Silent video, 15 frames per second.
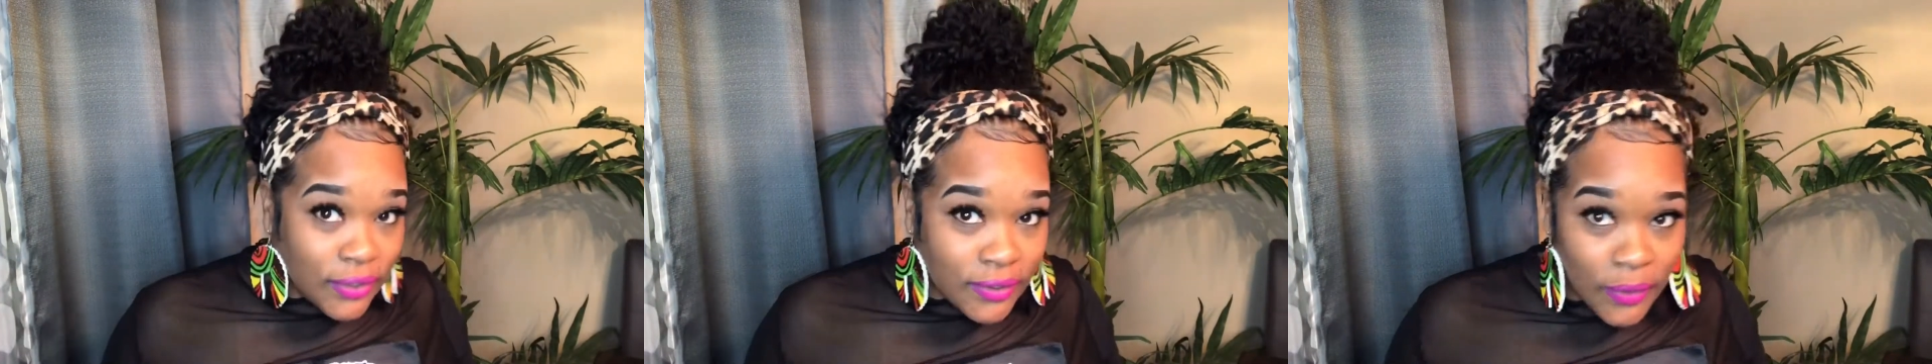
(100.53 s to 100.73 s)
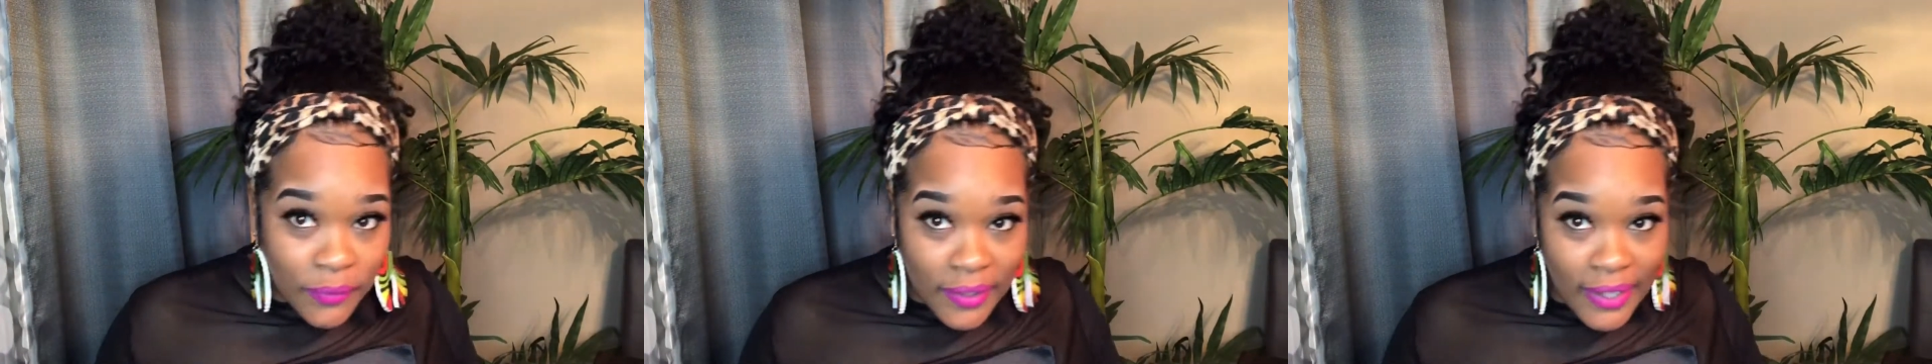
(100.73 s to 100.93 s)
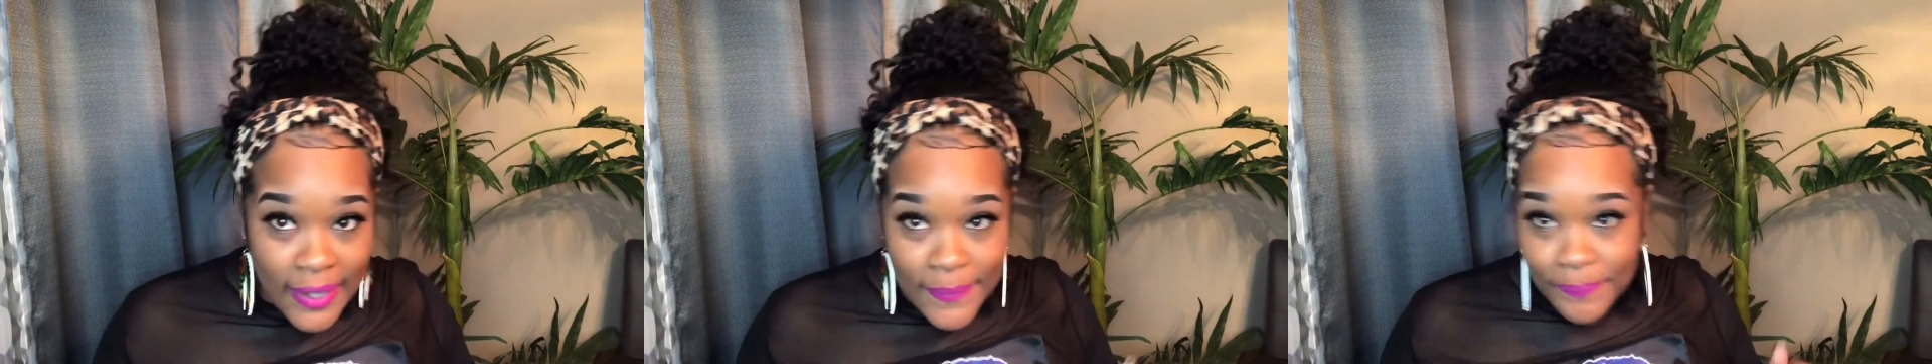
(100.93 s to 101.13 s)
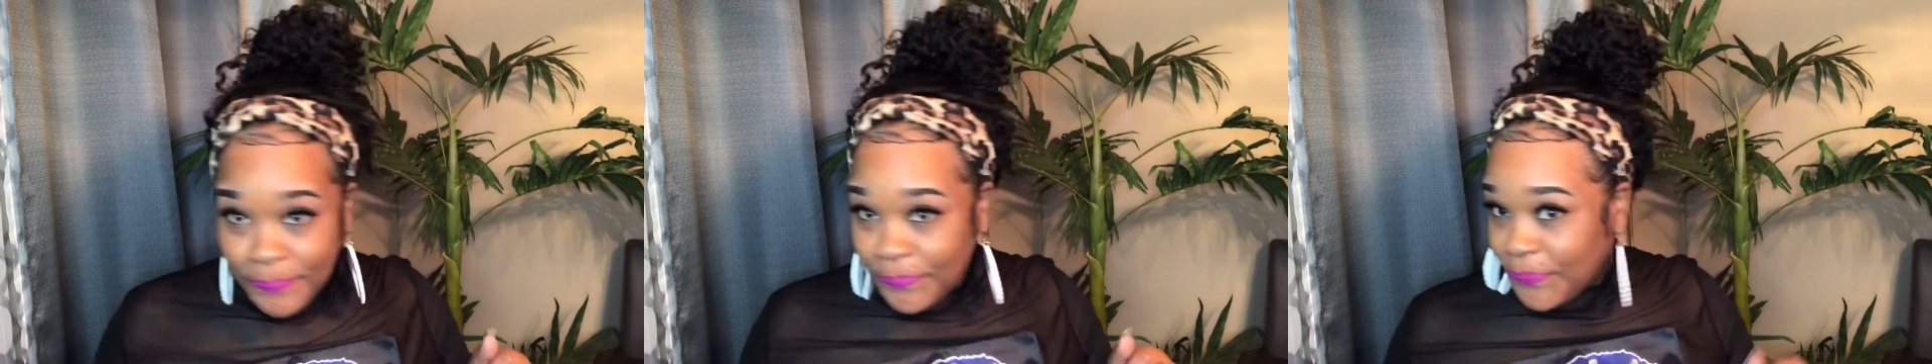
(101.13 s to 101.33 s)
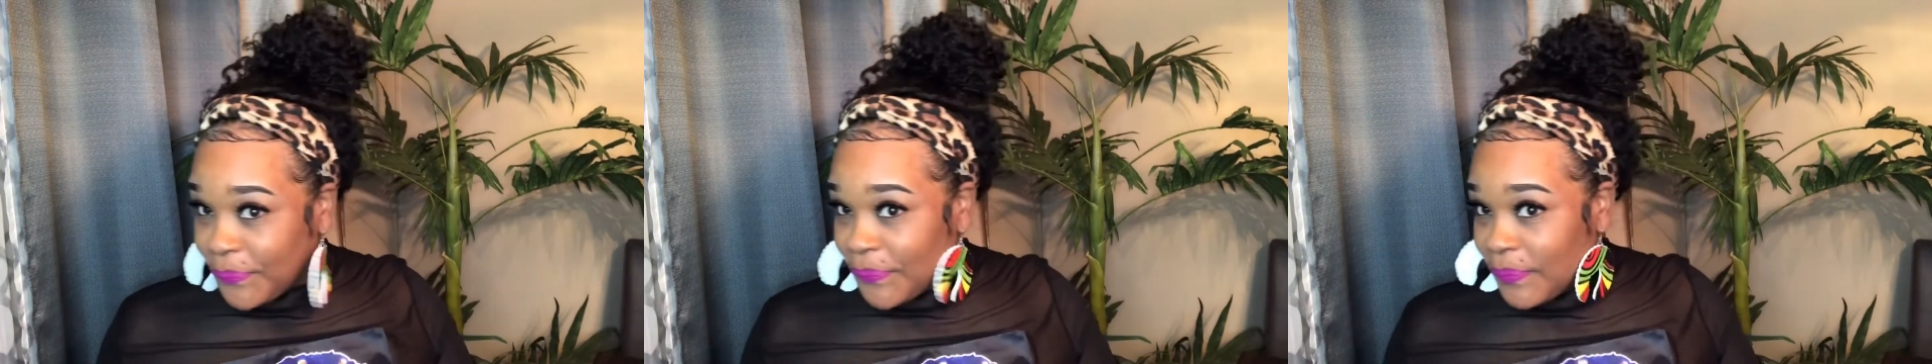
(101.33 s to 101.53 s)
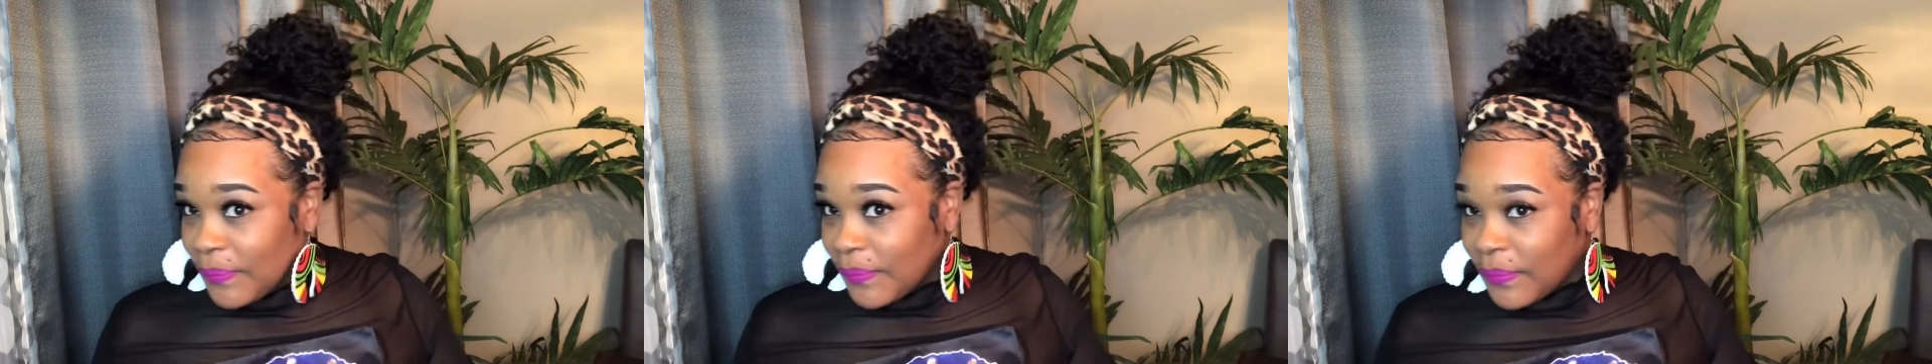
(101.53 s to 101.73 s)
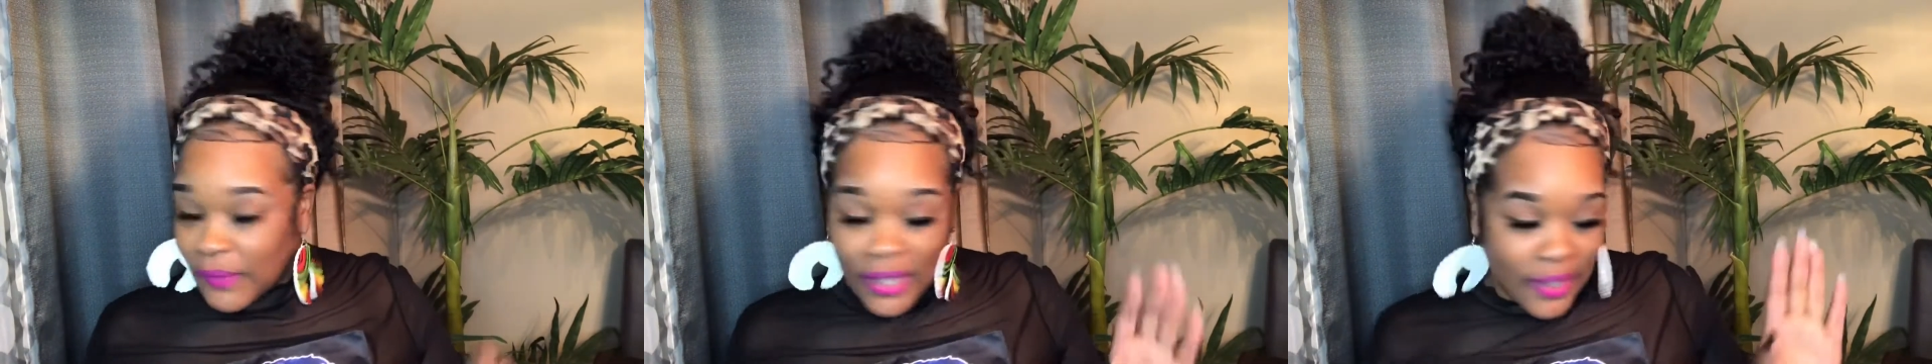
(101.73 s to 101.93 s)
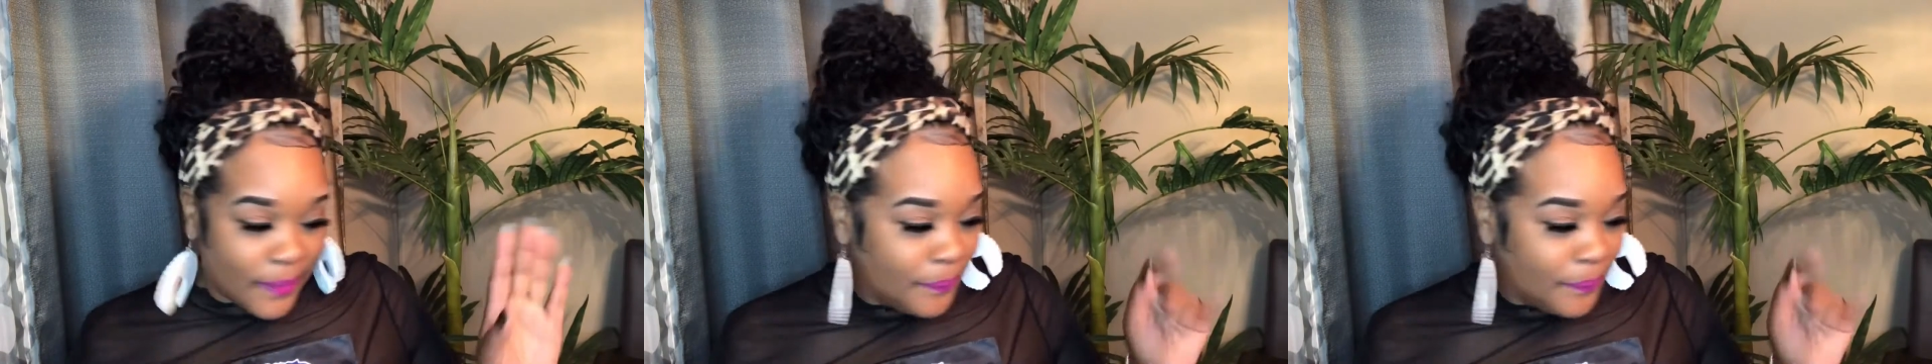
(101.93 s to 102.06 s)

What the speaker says: okay? Okay.